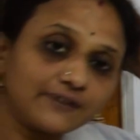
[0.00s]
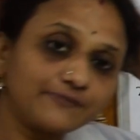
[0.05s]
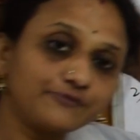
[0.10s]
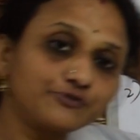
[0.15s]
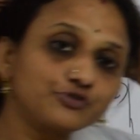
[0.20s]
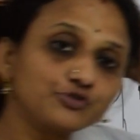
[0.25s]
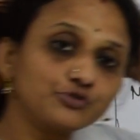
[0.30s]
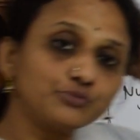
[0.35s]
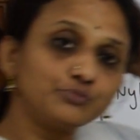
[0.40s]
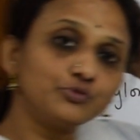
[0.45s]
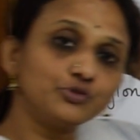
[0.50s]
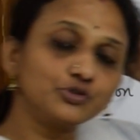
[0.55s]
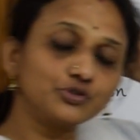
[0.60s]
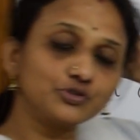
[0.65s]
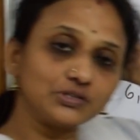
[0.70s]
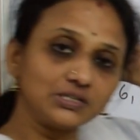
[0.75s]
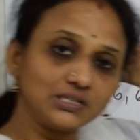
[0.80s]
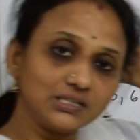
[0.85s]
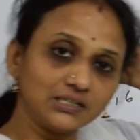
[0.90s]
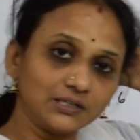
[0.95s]
have 2 more
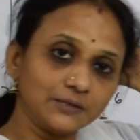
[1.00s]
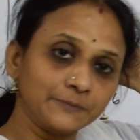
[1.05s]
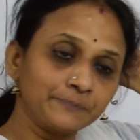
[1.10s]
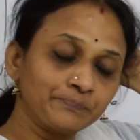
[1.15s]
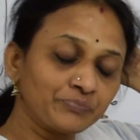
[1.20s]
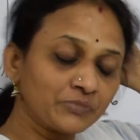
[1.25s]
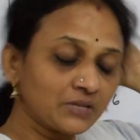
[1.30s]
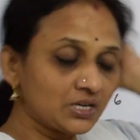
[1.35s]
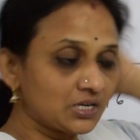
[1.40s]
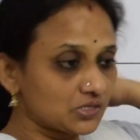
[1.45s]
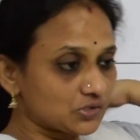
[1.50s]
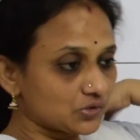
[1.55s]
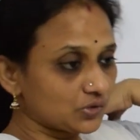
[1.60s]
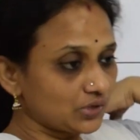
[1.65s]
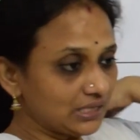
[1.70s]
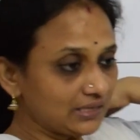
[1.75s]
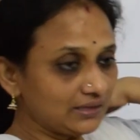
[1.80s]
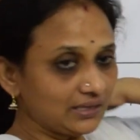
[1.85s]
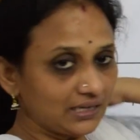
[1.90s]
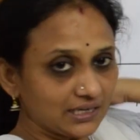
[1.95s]
to learn. So
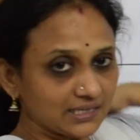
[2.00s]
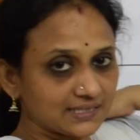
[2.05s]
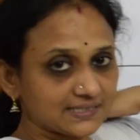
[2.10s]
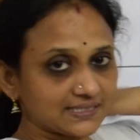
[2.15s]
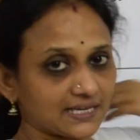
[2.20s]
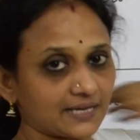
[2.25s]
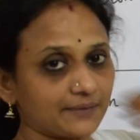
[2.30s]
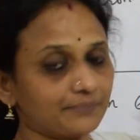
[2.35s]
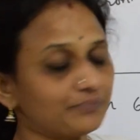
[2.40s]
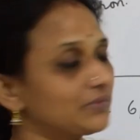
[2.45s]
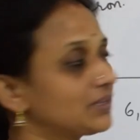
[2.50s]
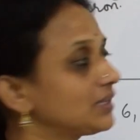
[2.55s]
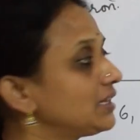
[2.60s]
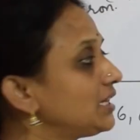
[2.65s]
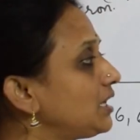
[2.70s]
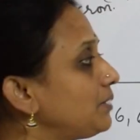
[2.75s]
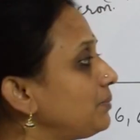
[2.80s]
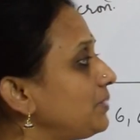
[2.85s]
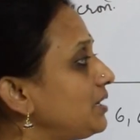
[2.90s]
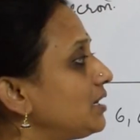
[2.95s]
in the exam,
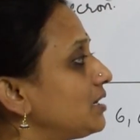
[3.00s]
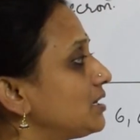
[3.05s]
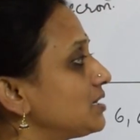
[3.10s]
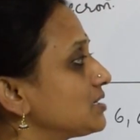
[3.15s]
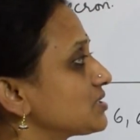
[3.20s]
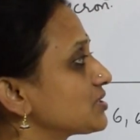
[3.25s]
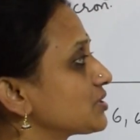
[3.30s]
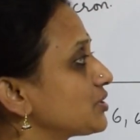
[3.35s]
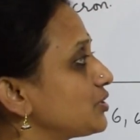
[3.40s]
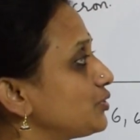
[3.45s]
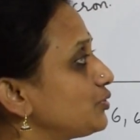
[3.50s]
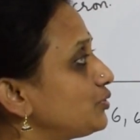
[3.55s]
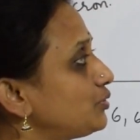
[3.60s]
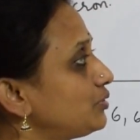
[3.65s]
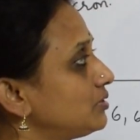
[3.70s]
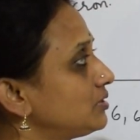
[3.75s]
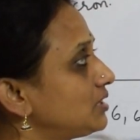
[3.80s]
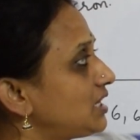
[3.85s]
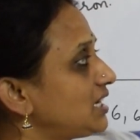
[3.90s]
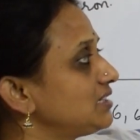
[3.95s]
they may ask
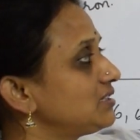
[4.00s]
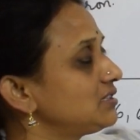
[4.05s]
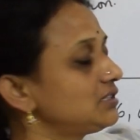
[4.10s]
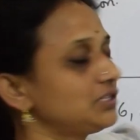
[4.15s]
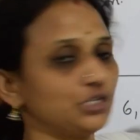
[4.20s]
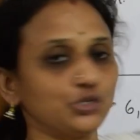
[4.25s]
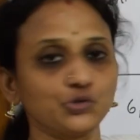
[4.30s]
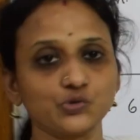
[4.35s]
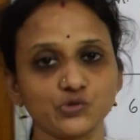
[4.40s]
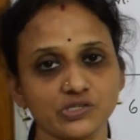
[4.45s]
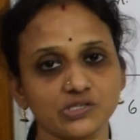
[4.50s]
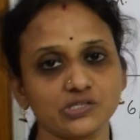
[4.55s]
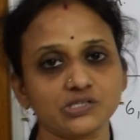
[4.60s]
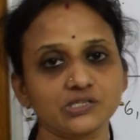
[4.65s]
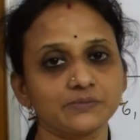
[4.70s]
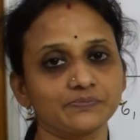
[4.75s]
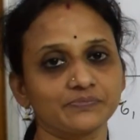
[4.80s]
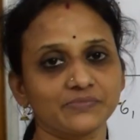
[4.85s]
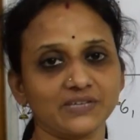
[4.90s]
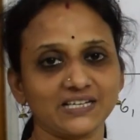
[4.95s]
you either the
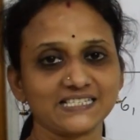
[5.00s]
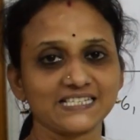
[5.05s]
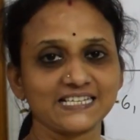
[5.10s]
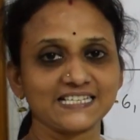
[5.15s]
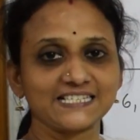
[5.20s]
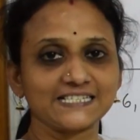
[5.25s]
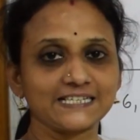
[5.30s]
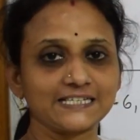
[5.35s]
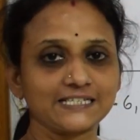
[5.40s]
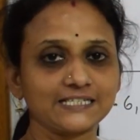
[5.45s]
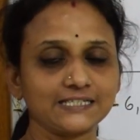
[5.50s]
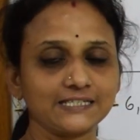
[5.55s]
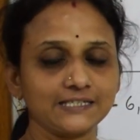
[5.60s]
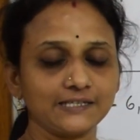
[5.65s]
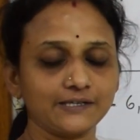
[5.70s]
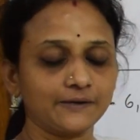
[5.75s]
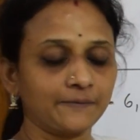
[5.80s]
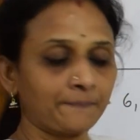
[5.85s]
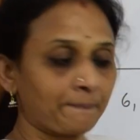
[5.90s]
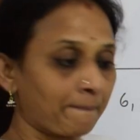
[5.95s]
uses, as I said
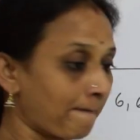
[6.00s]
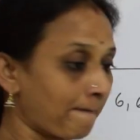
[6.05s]
earlier,